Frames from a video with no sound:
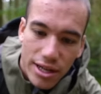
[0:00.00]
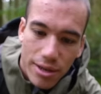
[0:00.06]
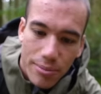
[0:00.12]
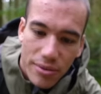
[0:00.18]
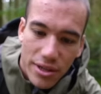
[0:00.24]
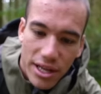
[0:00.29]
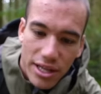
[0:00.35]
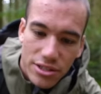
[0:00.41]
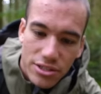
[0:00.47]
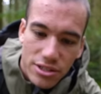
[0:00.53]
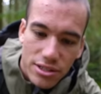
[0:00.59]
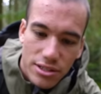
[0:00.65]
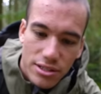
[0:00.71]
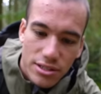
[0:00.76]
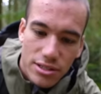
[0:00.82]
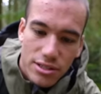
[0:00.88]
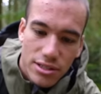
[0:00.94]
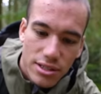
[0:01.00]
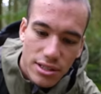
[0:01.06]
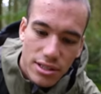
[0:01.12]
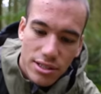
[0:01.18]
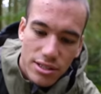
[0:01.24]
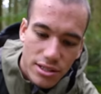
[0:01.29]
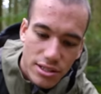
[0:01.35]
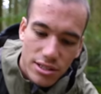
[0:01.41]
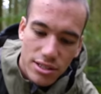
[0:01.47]
up the edges,
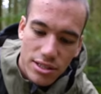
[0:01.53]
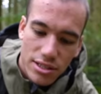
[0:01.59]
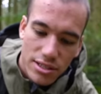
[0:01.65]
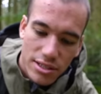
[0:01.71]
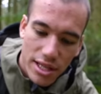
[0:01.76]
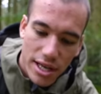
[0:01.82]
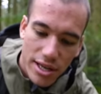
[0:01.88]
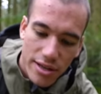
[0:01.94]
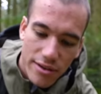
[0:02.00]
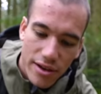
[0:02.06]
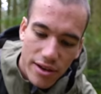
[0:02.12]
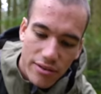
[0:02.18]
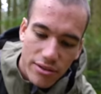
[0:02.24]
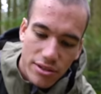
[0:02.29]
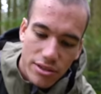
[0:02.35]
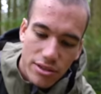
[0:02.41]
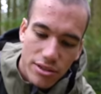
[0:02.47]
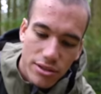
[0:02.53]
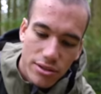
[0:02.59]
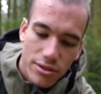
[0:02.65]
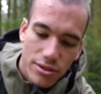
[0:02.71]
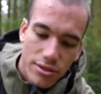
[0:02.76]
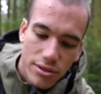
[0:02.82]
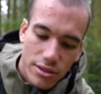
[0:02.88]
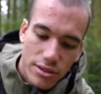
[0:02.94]
just to save you having to do